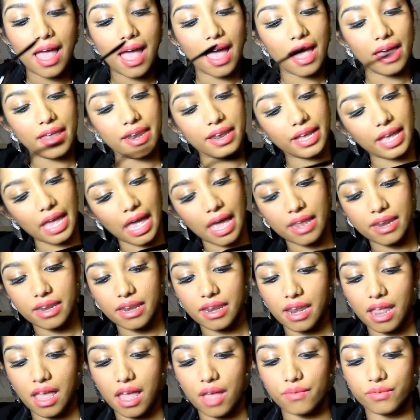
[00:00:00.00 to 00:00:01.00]
and again
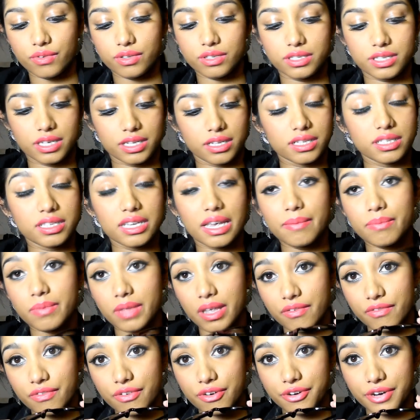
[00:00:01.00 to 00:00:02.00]
I would say the same
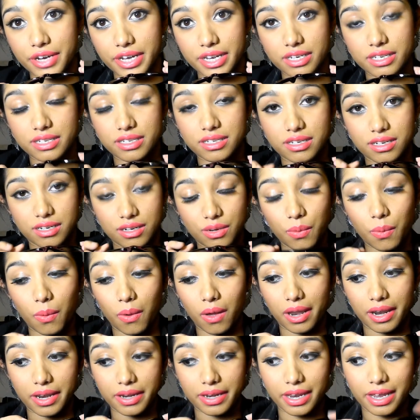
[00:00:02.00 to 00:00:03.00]
thing for it
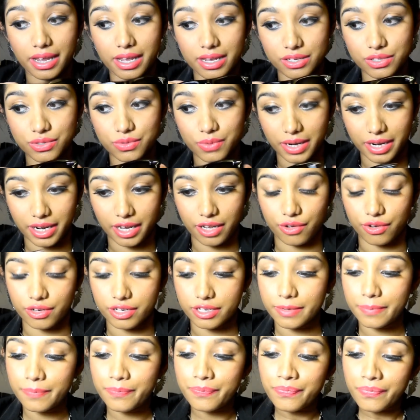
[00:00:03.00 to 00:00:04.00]
quality is really good
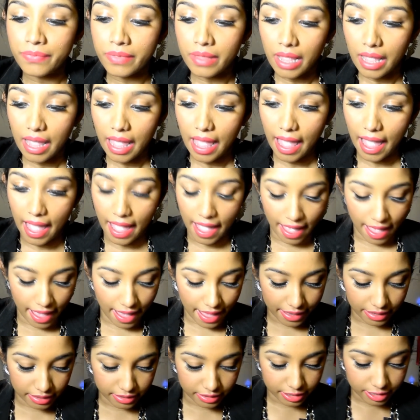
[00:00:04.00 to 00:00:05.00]

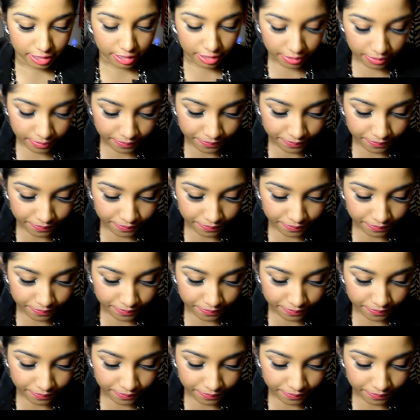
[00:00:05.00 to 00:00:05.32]
and